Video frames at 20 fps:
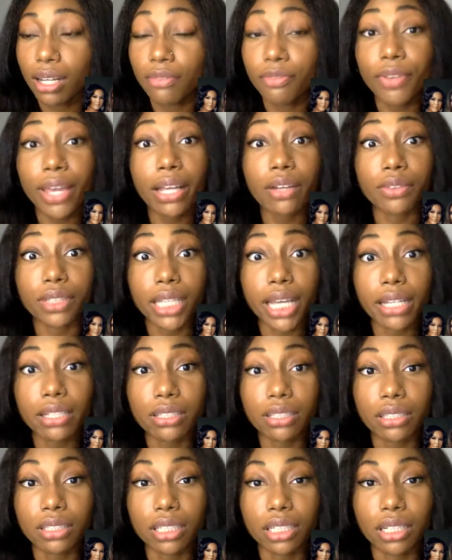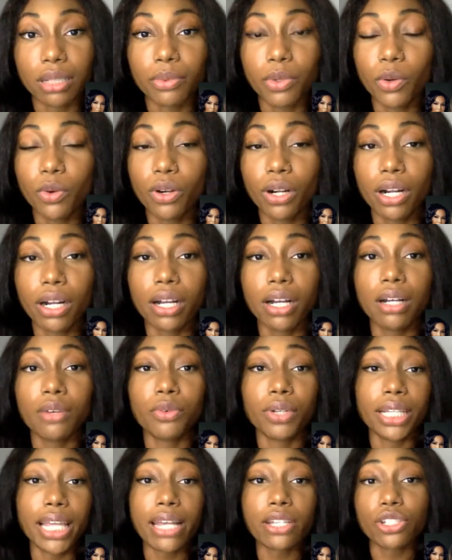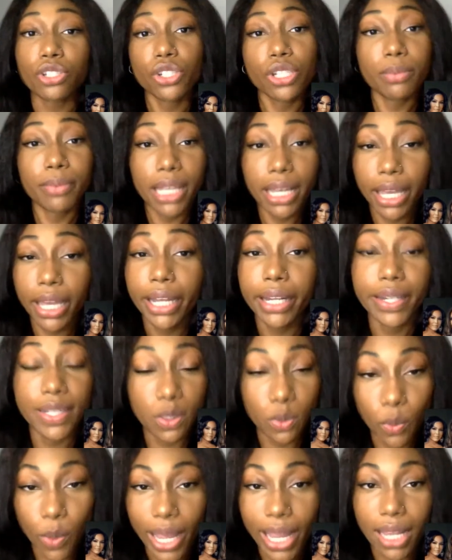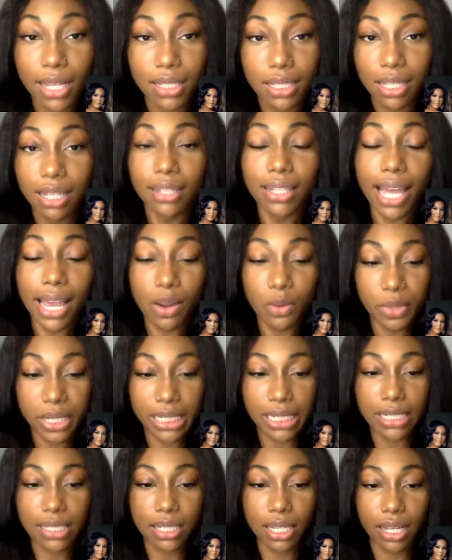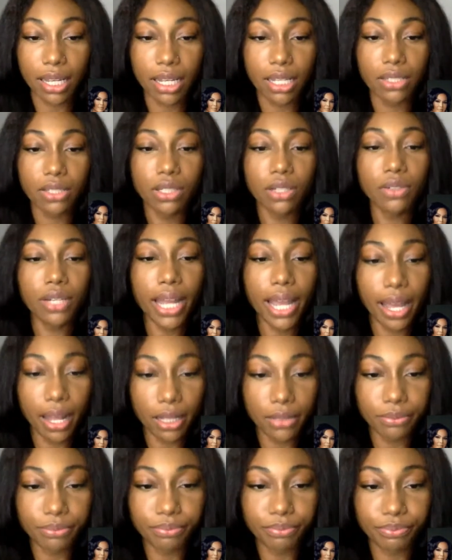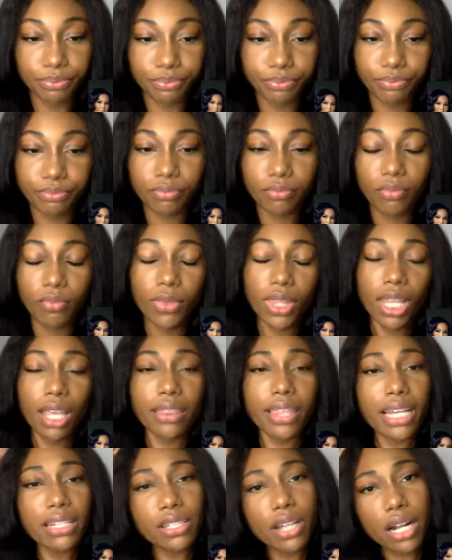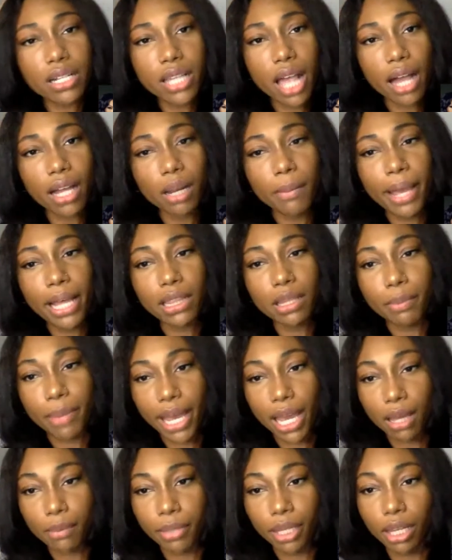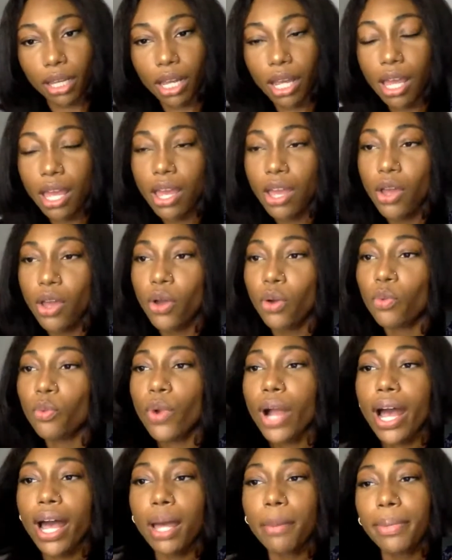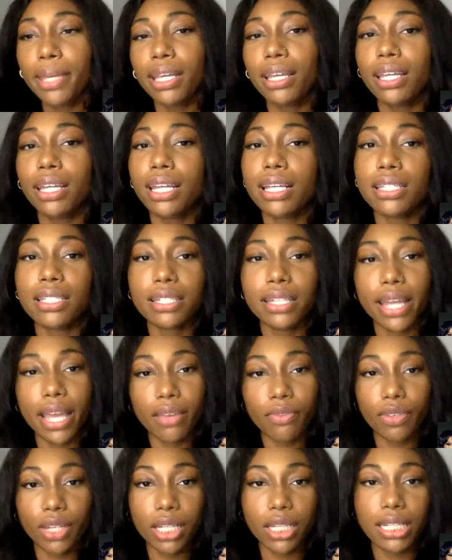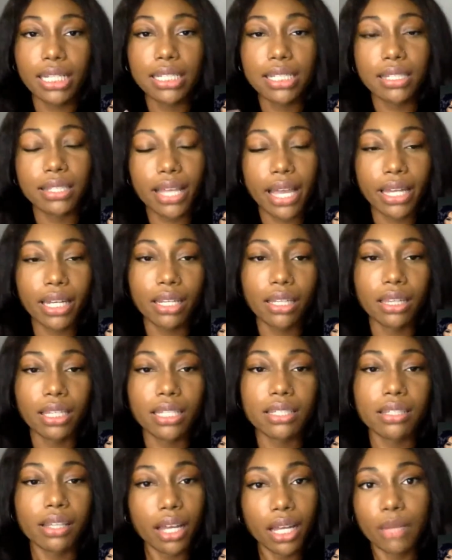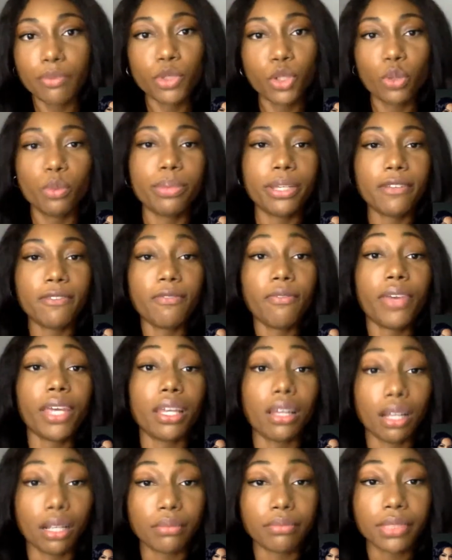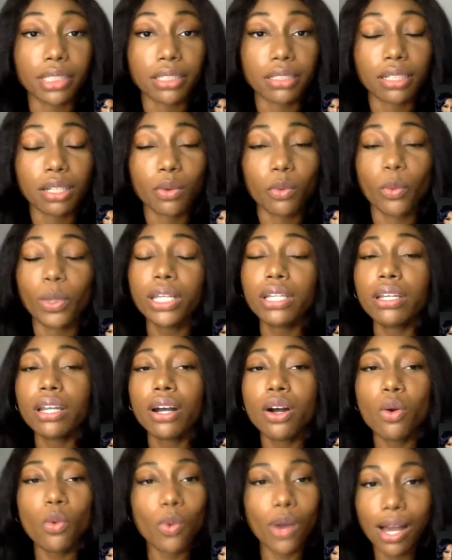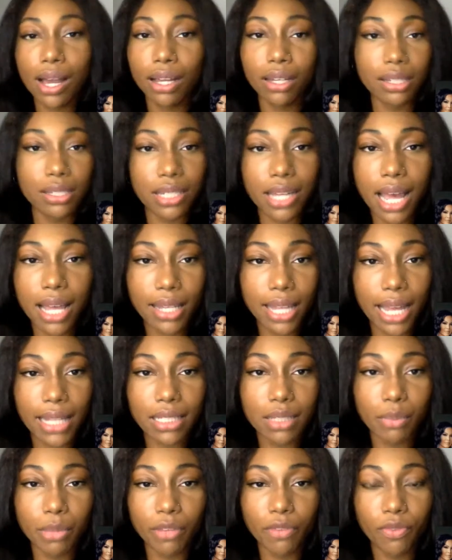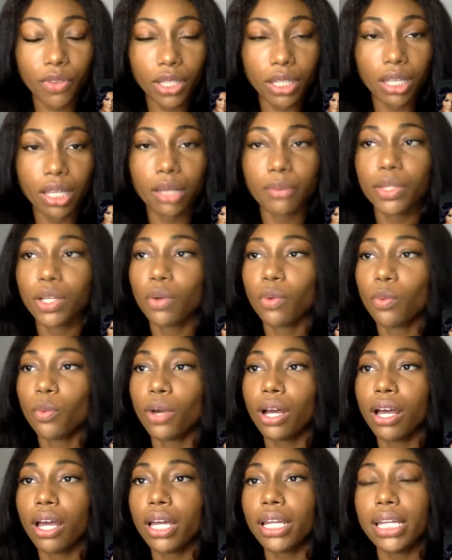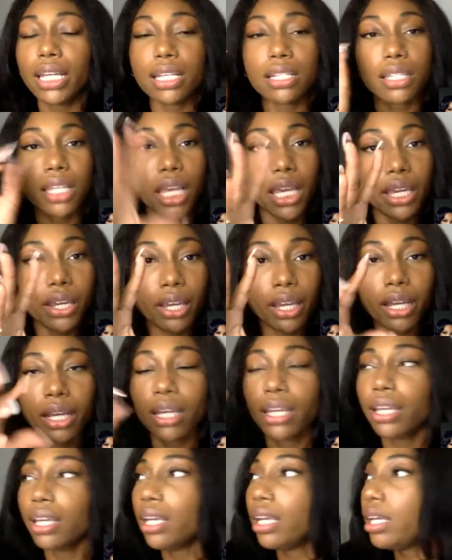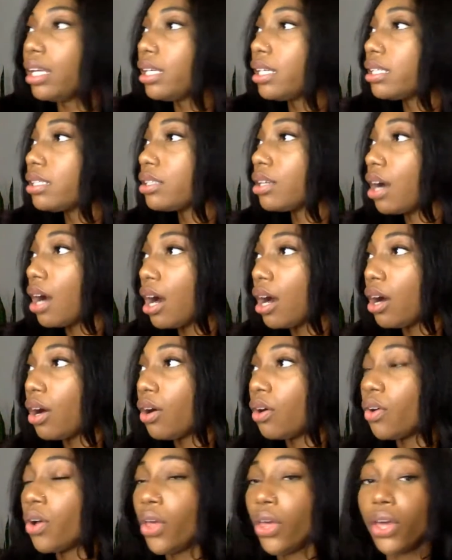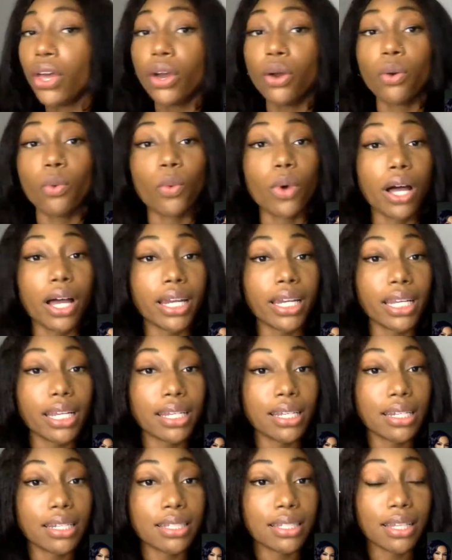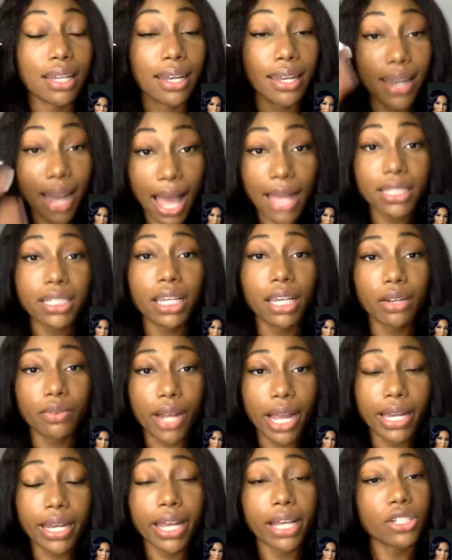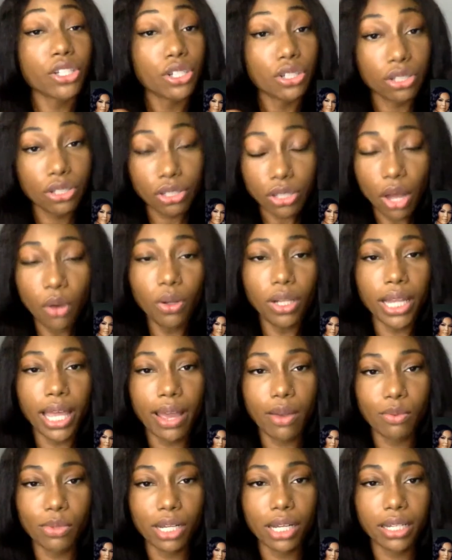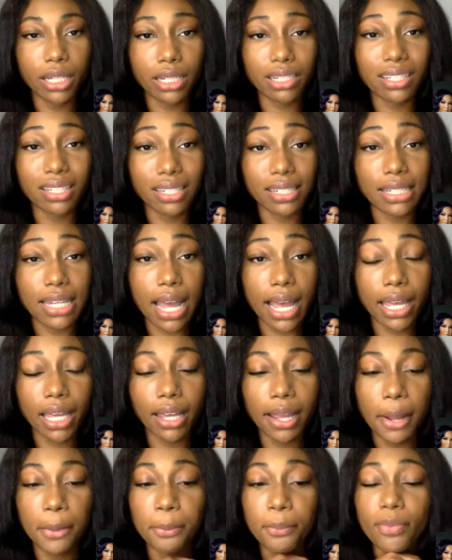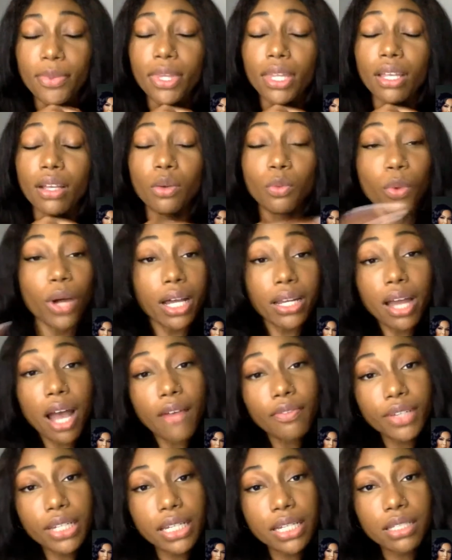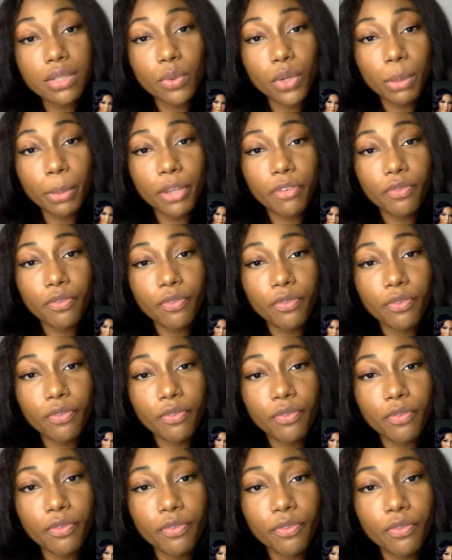fake relationship or a relationship that carries weight, like Wendy says. So now they start talking about the baby. Robin is definitely setting this up to be filmed. We know Juan does not like to be filmed. Juan is here. He is gone. Juan is not here right now. She's so glad Juan Dixon is not here. Juan often doesn't want to be filmed.